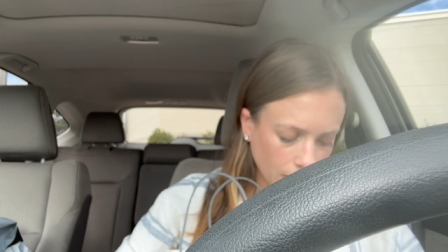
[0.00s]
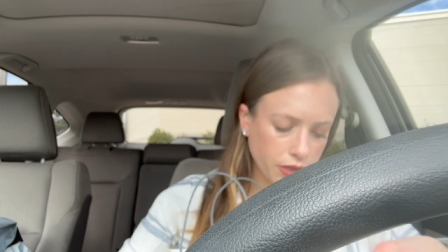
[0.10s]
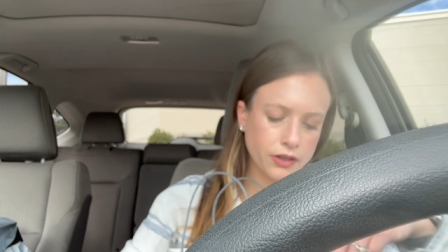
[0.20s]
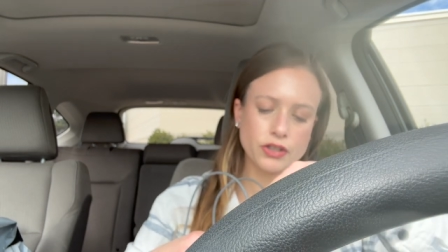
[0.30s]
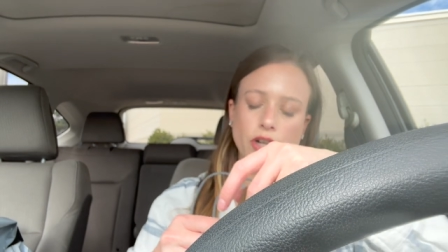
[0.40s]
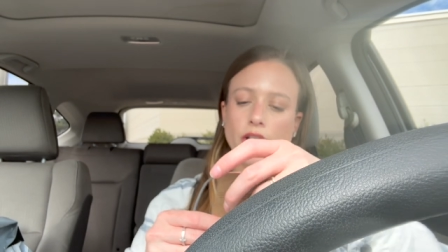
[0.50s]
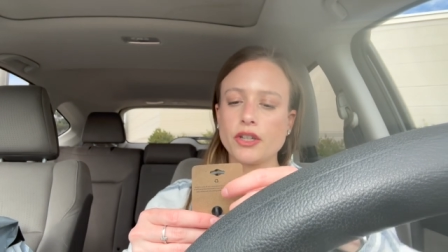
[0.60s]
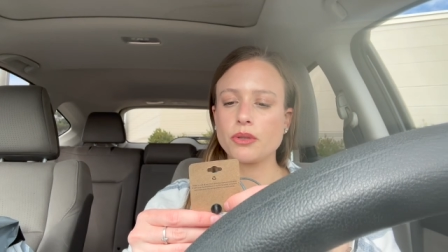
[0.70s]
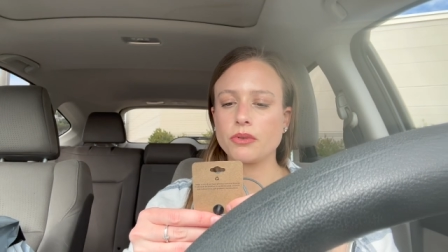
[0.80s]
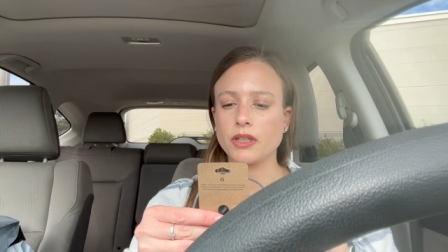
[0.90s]
saw
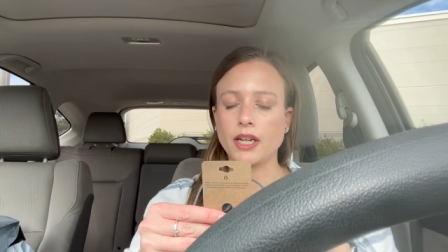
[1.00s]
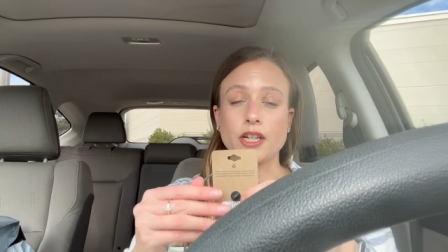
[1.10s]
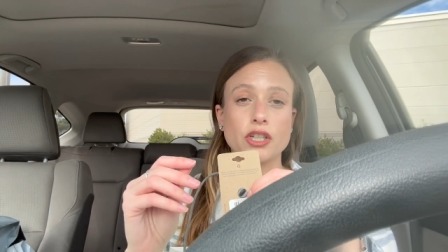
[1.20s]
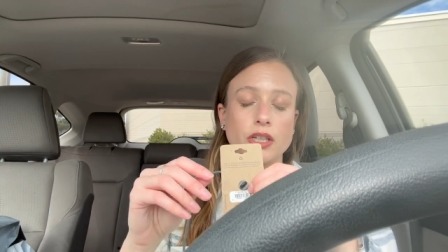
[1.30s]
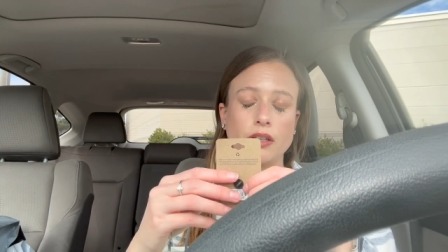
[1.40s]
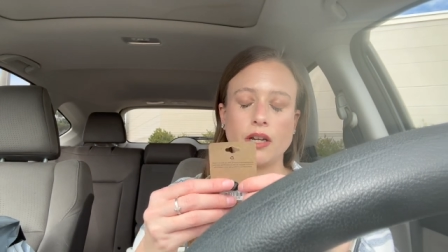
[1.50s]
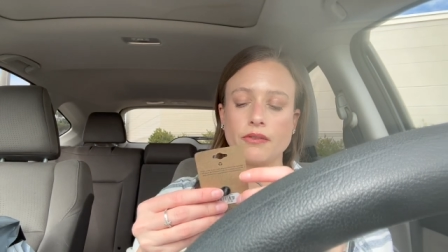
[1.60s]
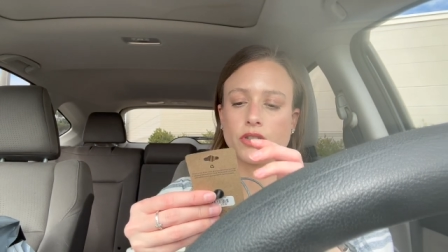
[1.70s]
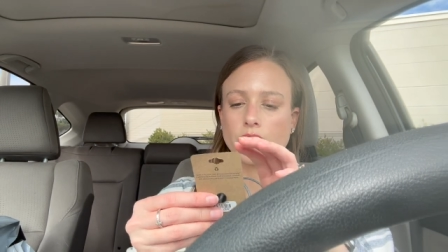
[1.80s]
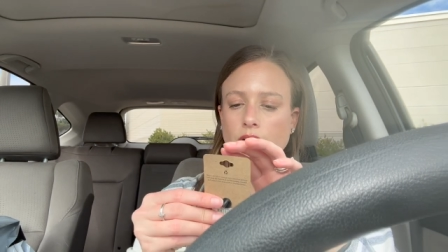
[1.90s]
this, again, she
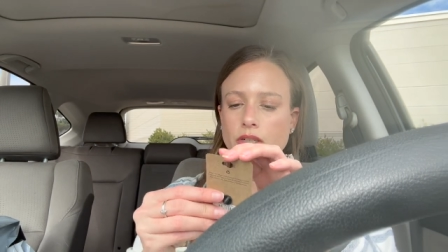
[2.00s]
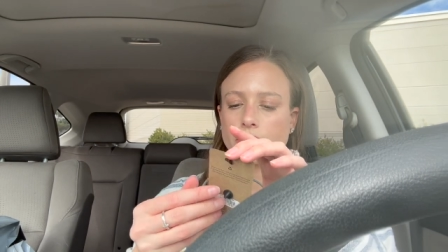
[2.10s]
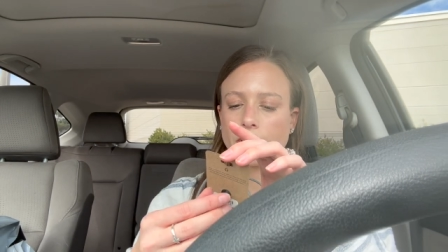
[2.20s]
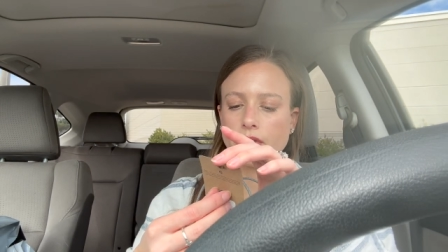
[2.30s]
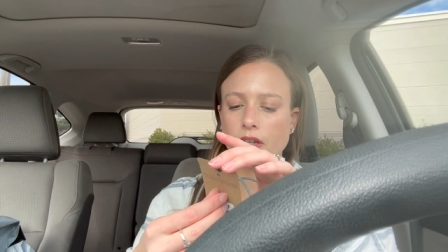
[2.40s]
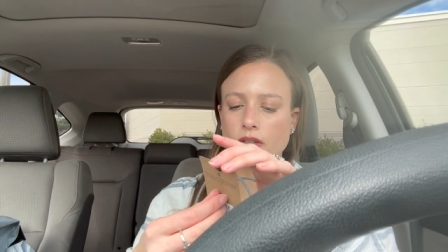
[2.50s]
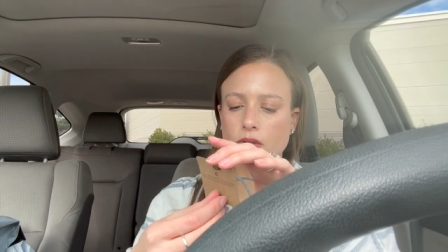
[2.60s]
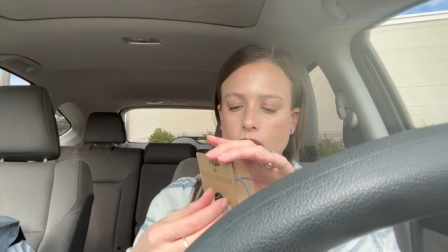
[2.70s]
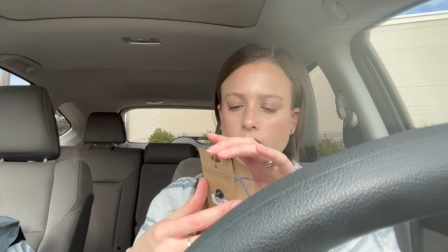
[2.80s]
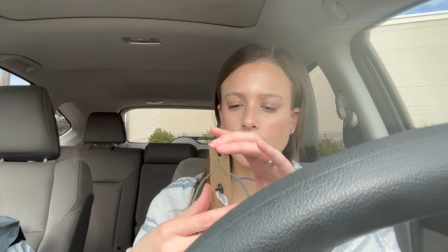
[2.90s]
loves dogs. So I found
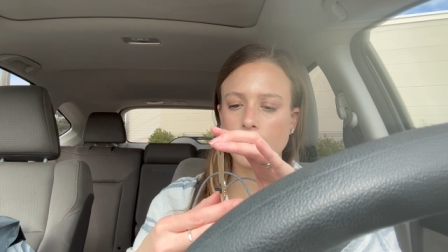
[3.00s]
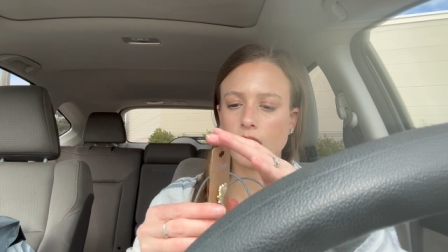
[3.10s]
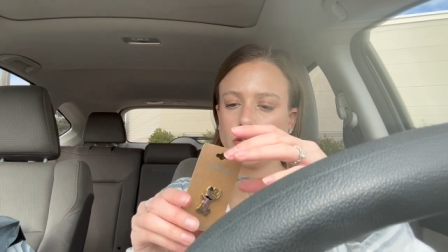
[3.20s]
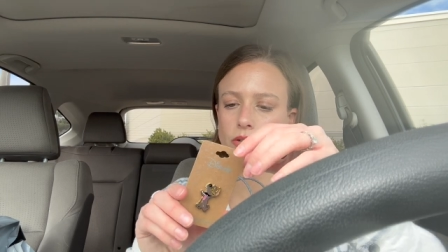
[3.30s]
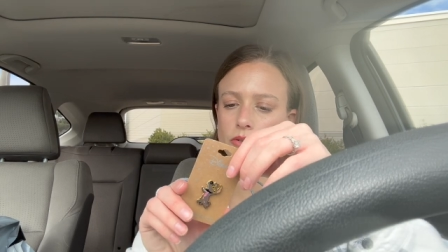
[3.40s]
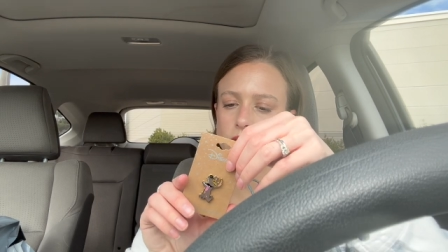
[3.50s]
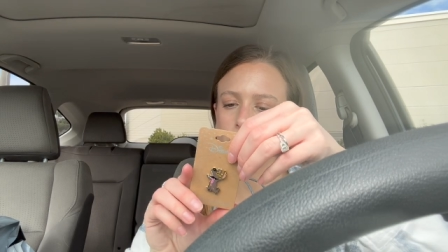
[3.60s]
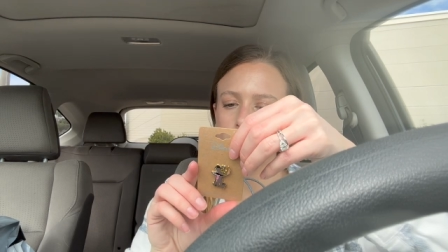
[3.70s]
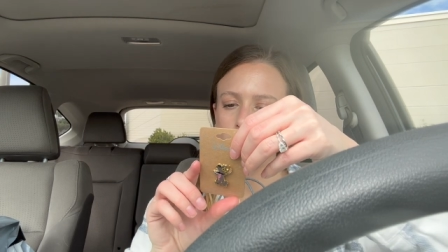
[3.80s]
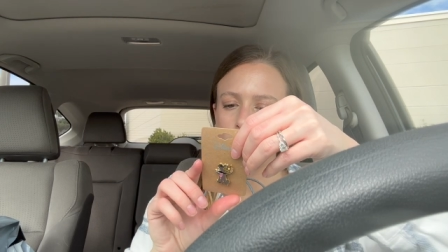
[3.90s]
this really cute